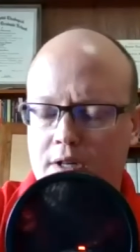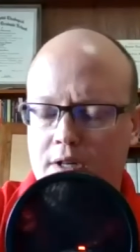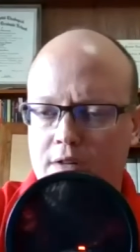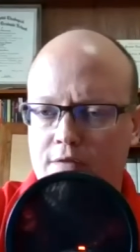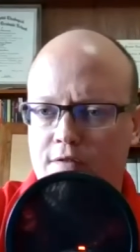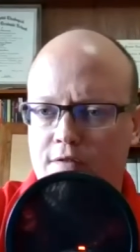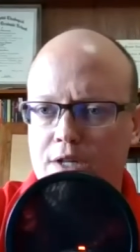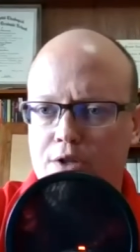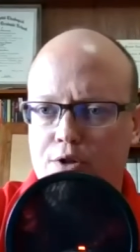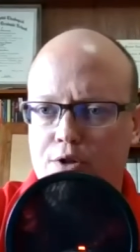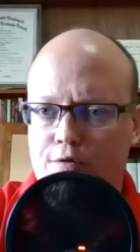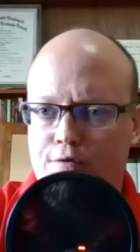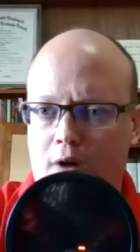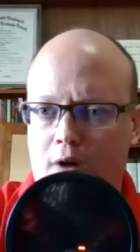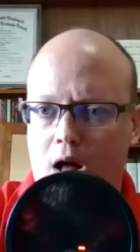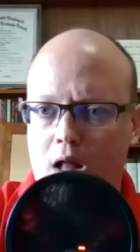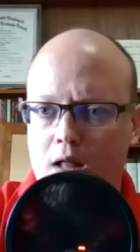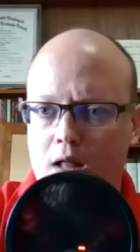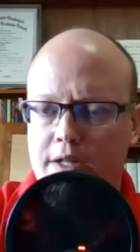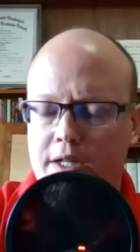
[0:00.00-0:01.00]
confess your
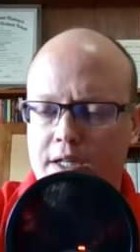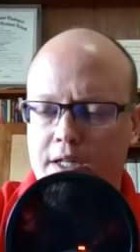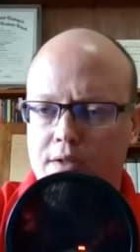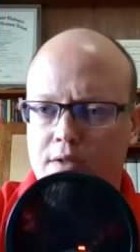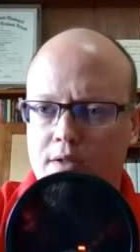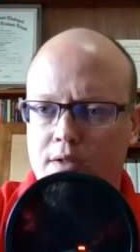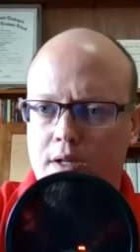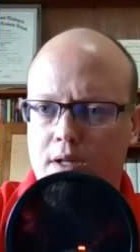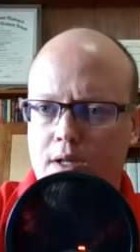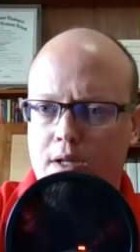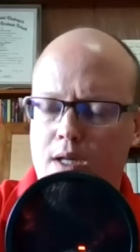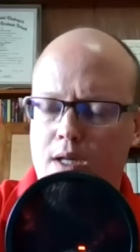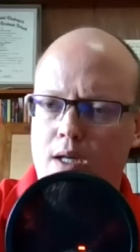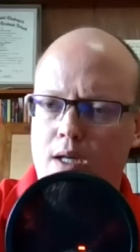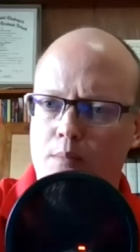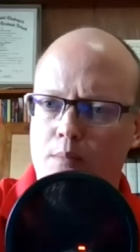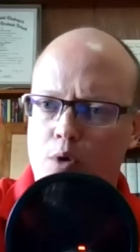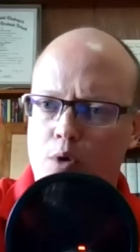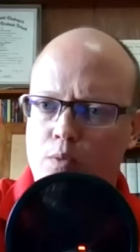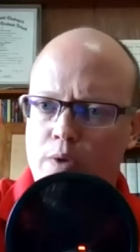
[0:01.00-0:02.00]
fallenness
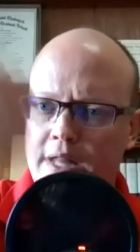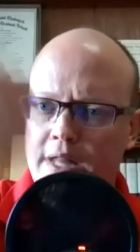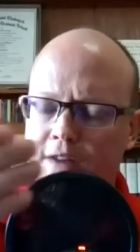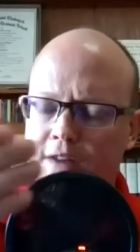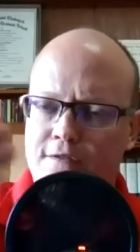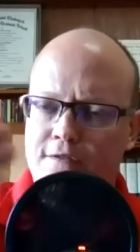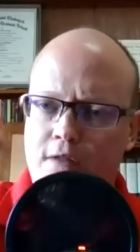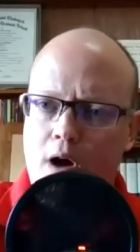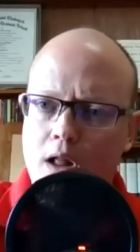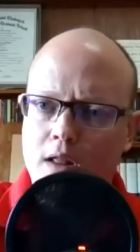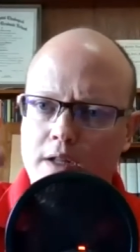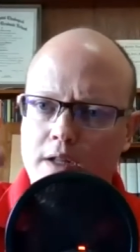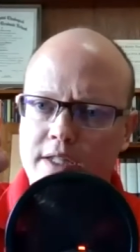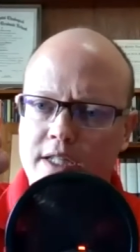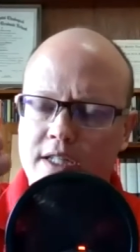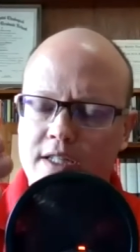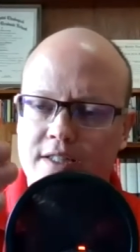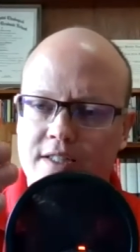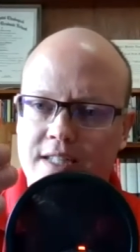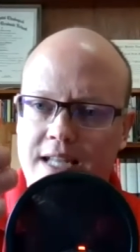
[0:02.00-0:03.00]
but when that
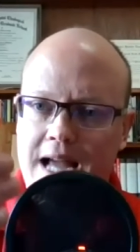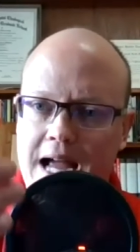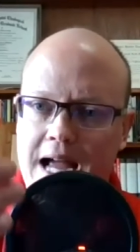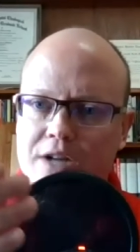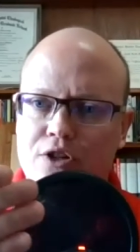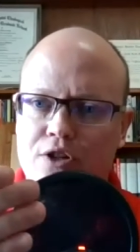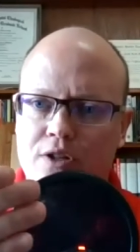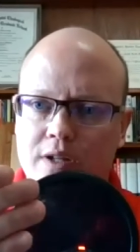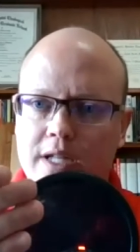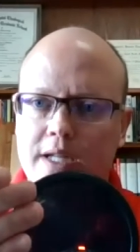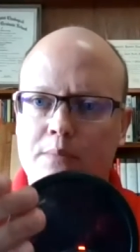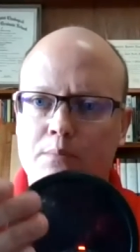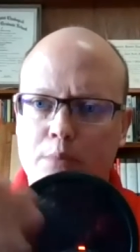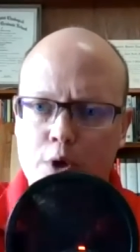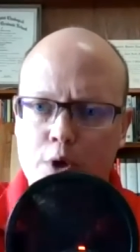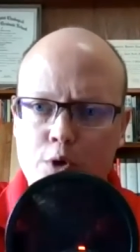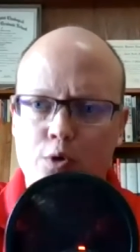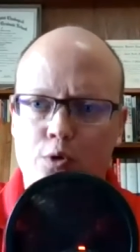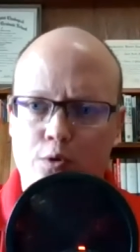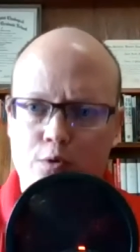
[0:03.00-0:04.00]
fallenness actually
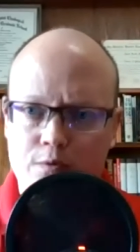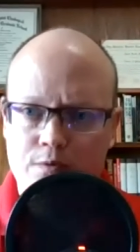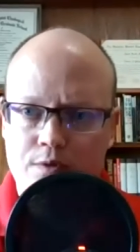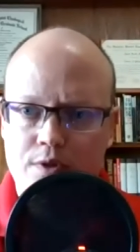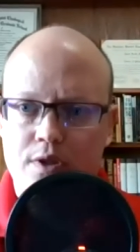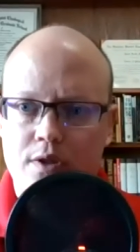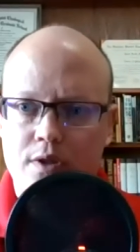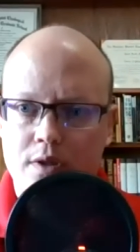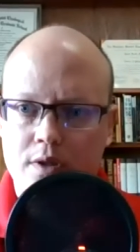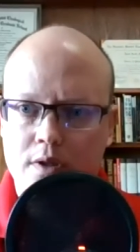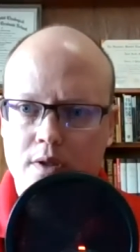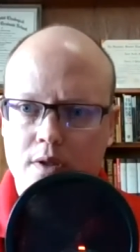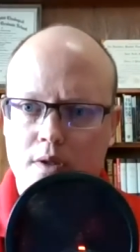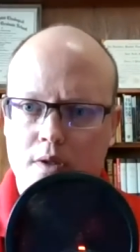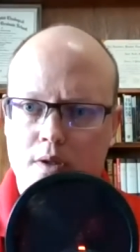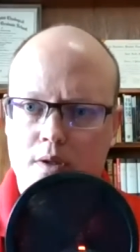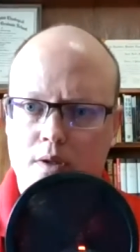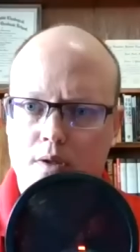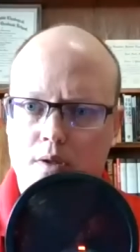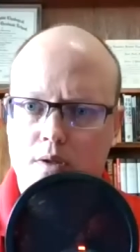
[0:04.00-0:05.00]
moves
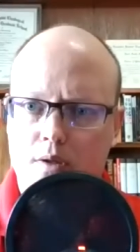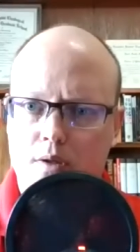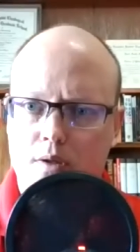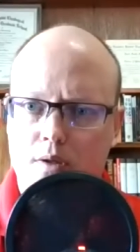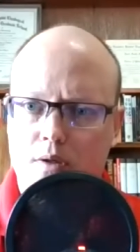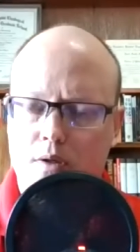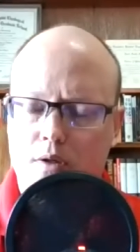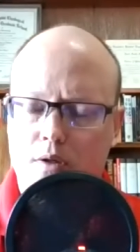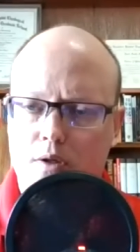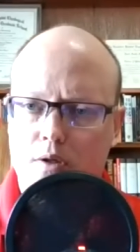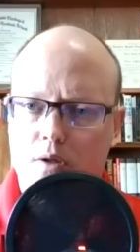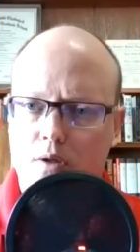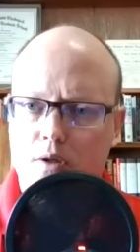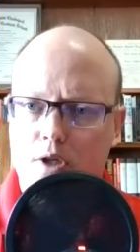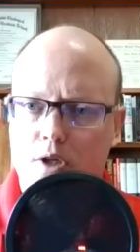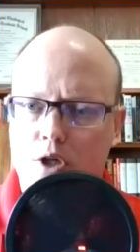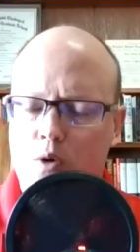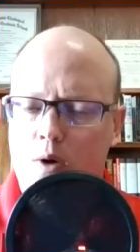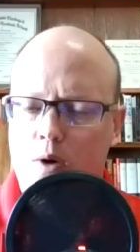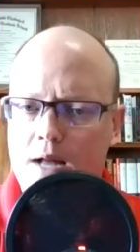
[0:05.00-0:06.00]

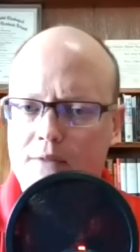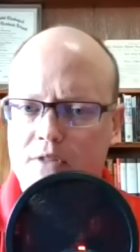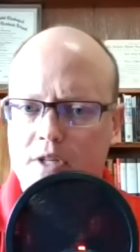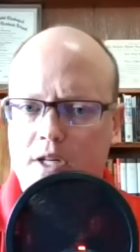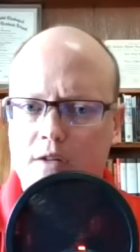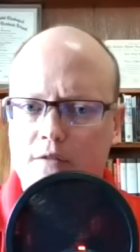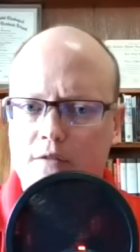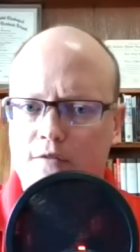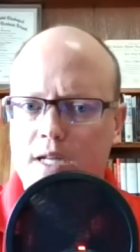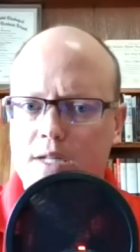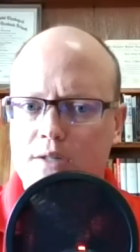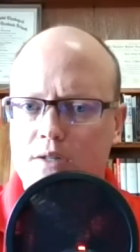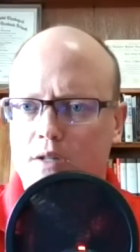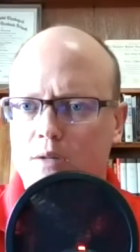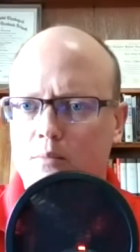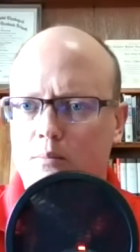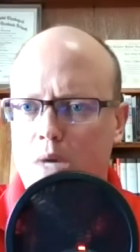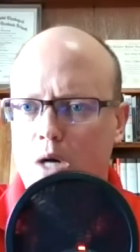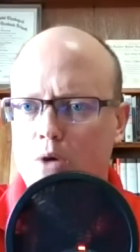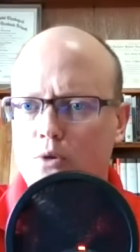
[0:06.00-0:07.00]
you don't have to confess
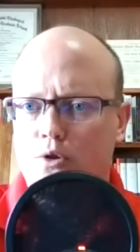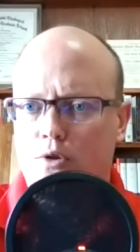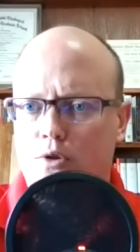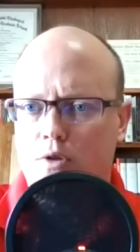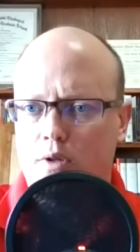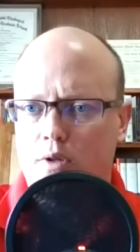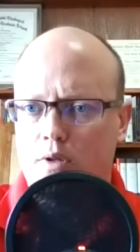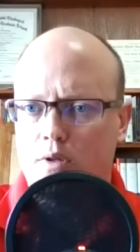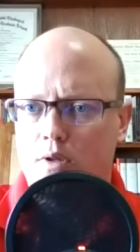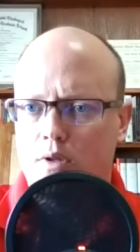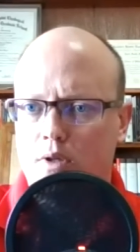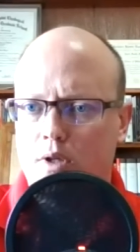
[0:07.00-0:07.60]
the motion